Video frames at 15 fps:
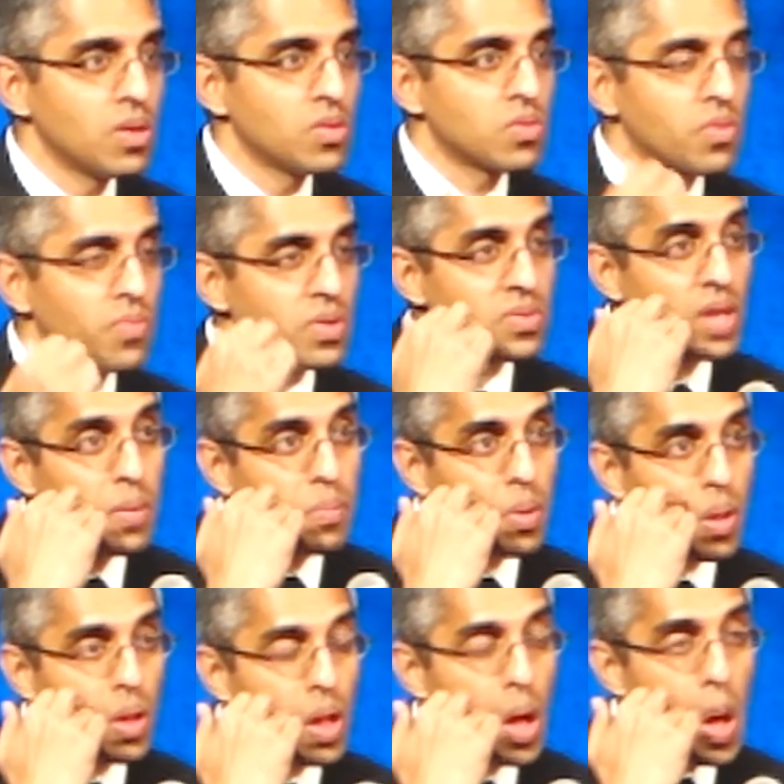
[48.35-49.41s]
So for
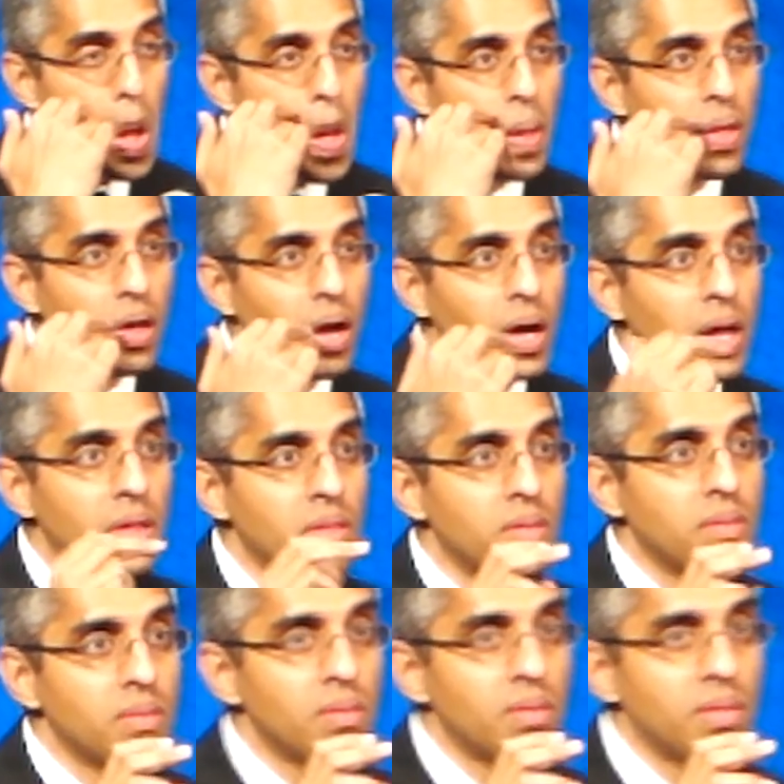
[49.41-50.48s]
example, uh,
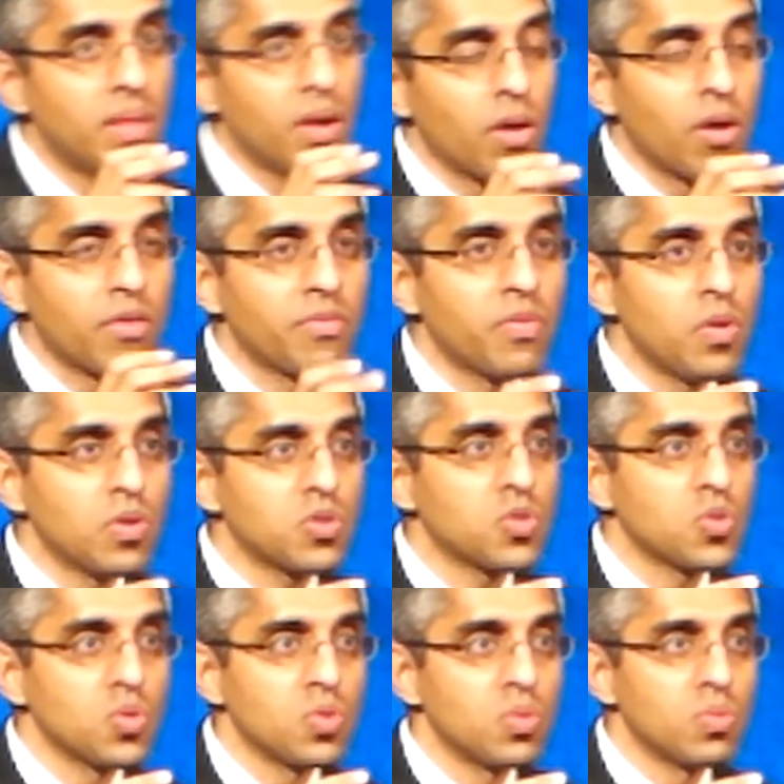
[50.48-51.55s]
there are folks
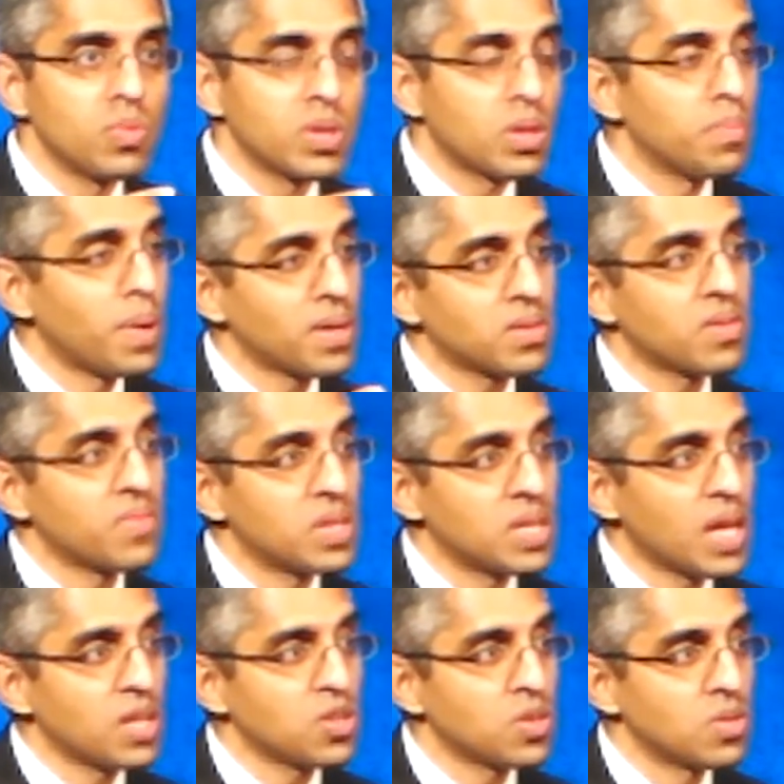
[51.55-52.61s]
who, with the best of
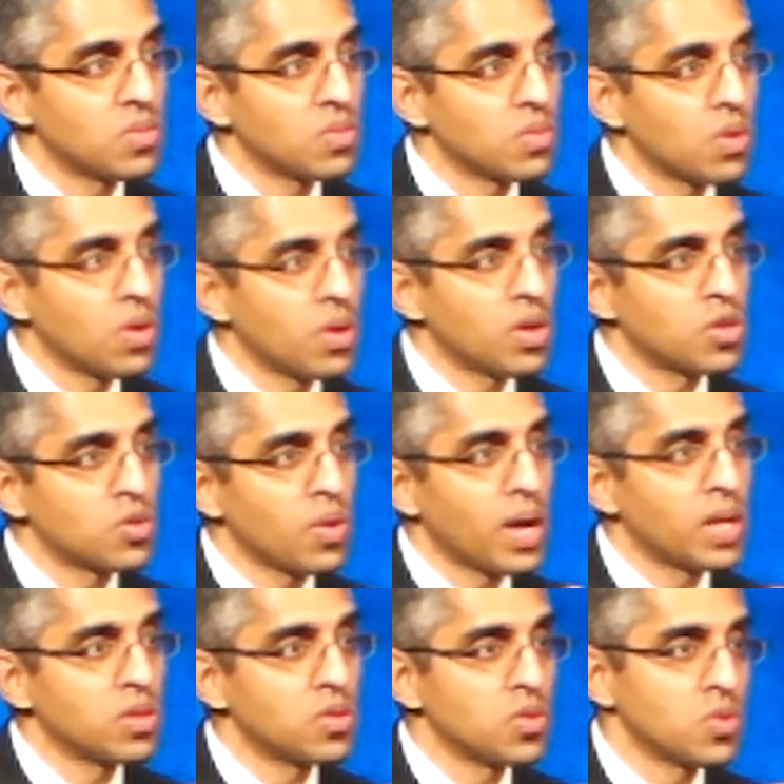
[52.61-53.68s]
intentions, are
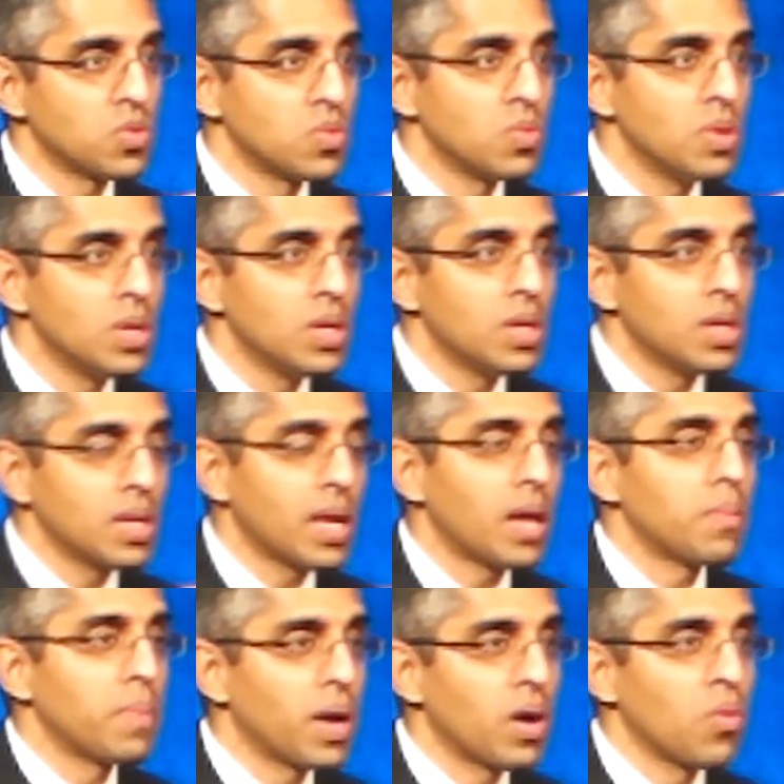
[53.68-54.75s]
trying to
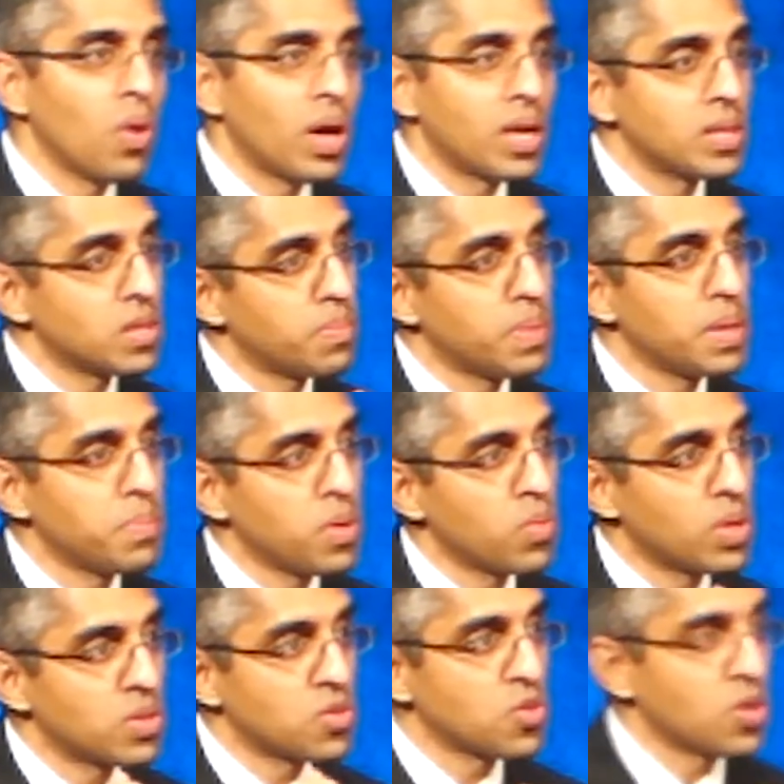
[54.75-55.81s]
get marijuana to people
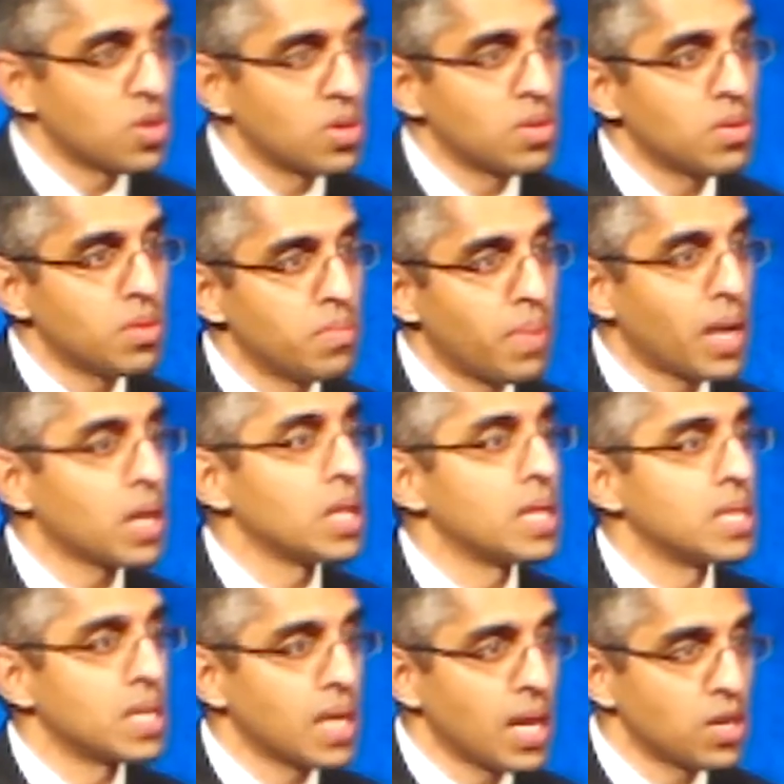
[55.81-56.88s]
with certain medical
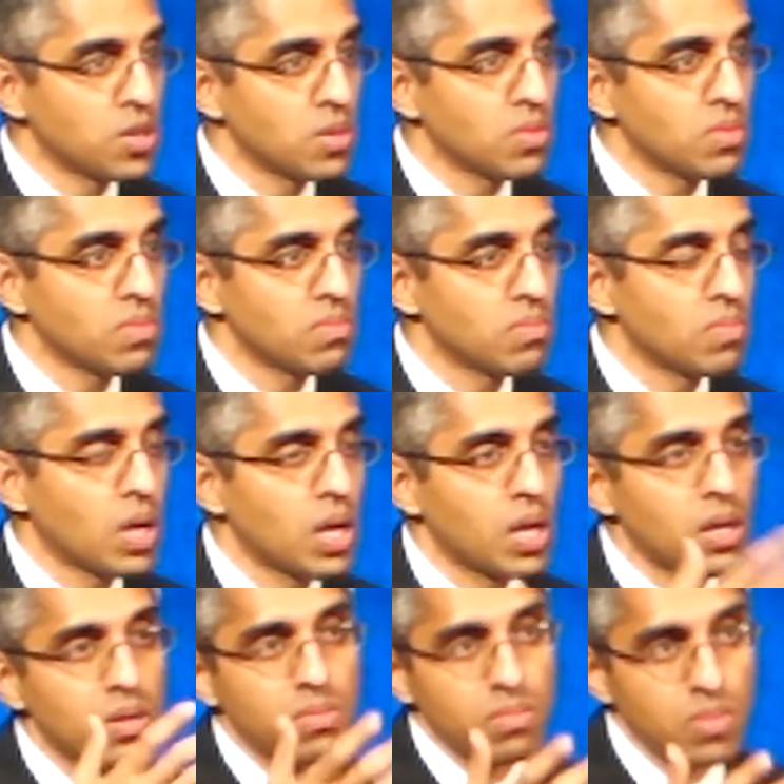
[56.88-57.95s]
indications,
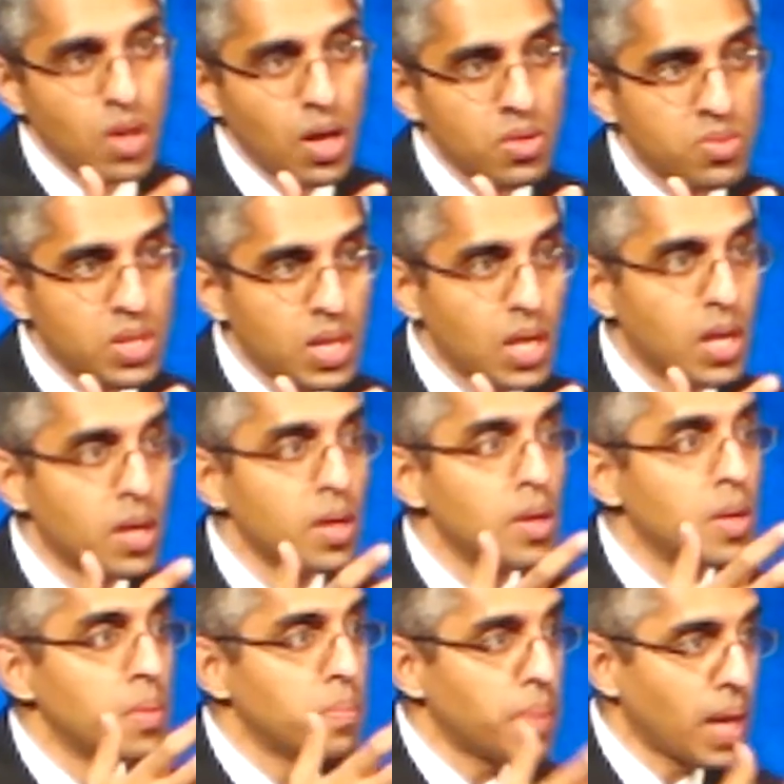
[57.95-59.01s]
uh, nausea,
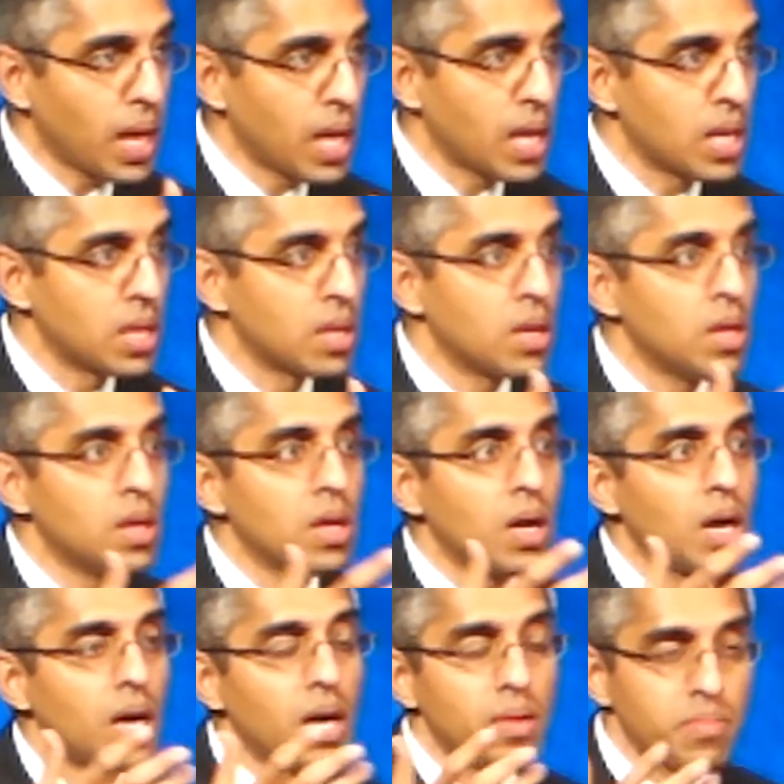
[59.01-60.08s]
pain,
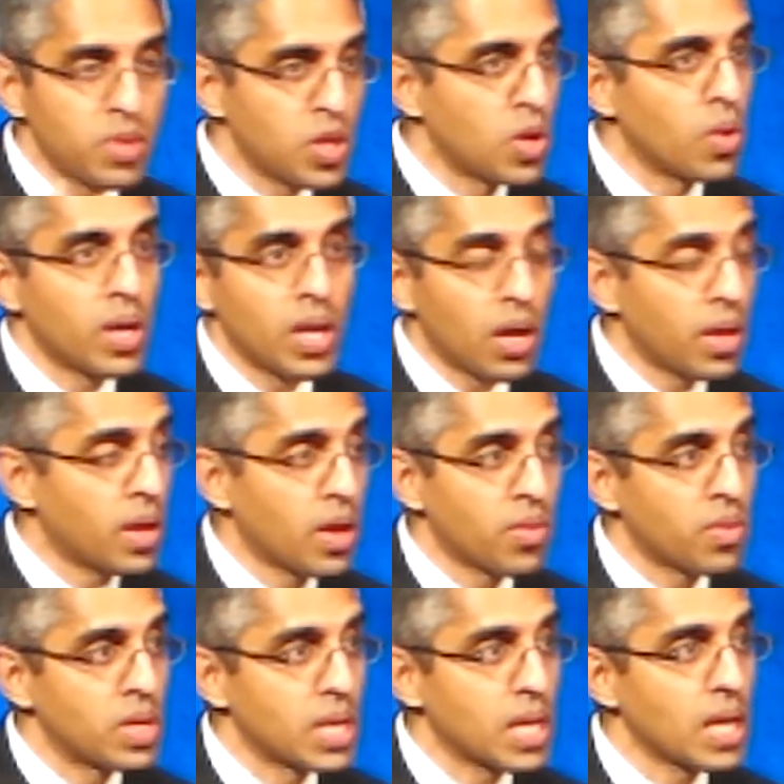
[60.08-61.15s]
uh, you know, and, and,
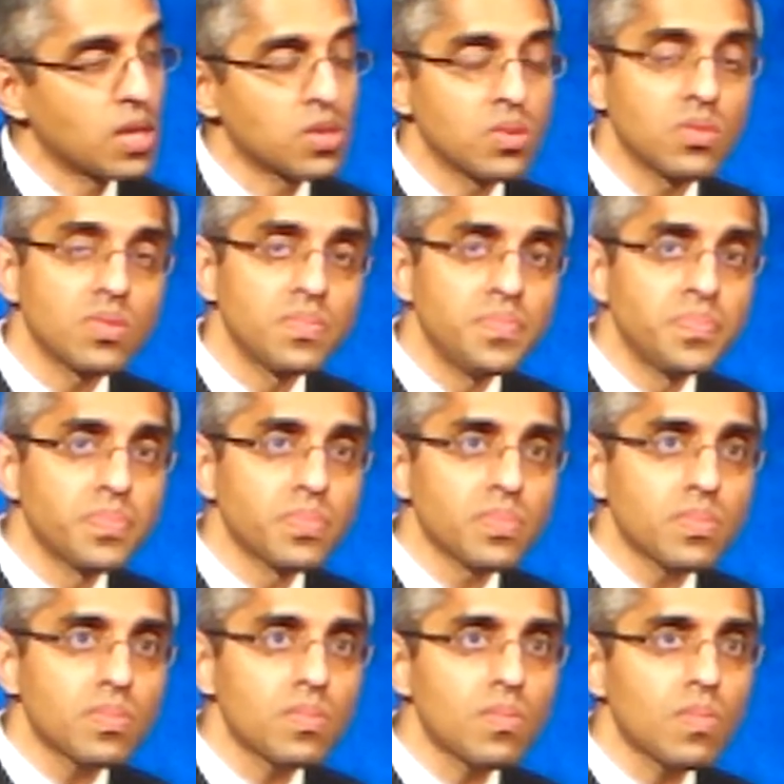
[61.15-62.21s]
other indications.
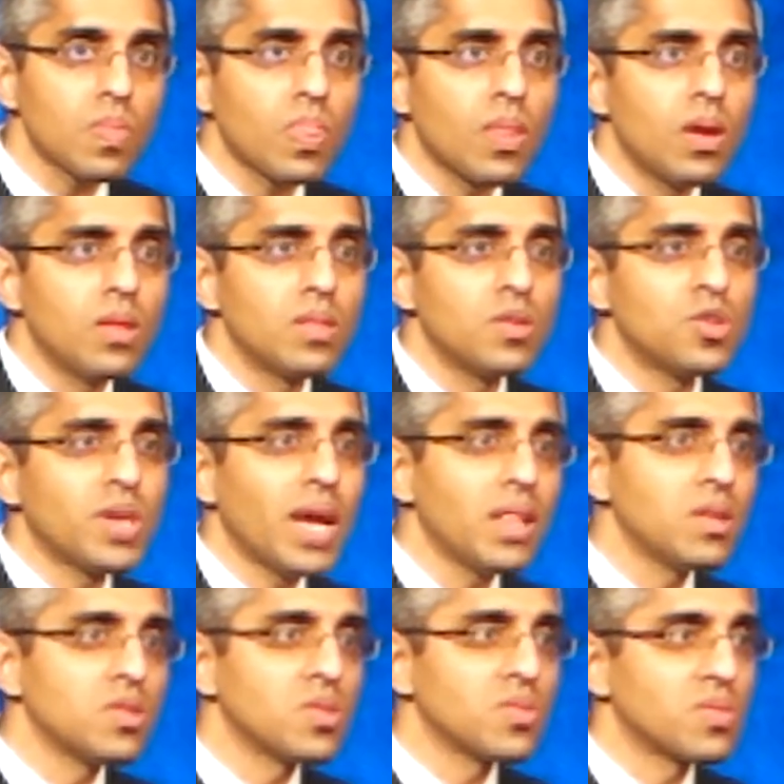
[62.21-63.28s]
The
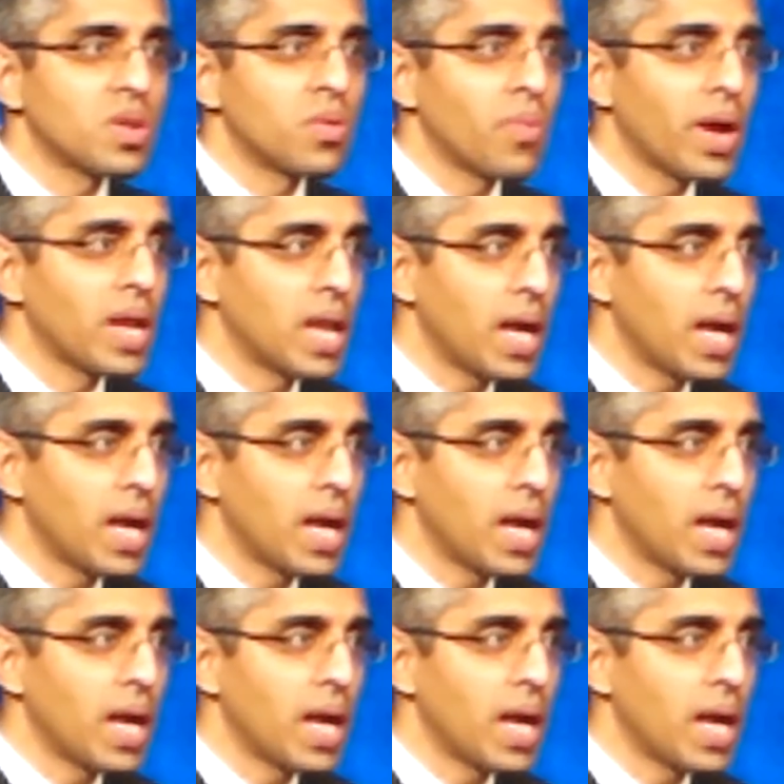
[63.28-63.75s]
challenge is that right